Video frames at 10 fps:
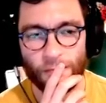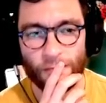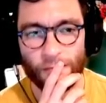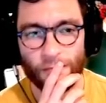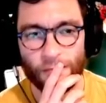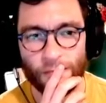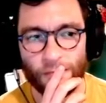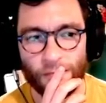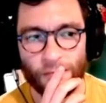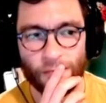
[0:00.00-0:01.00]

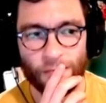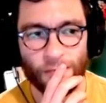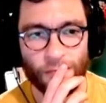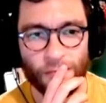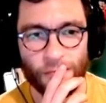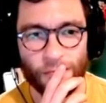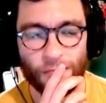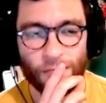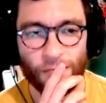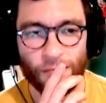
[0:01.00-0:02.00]

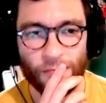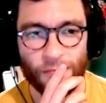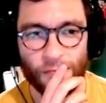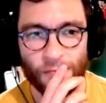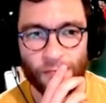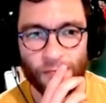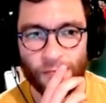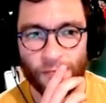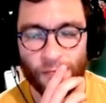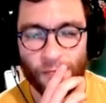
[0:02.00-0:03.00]

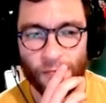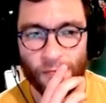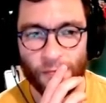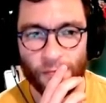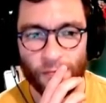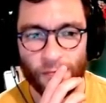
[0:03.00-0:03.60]
The person shown says nothing.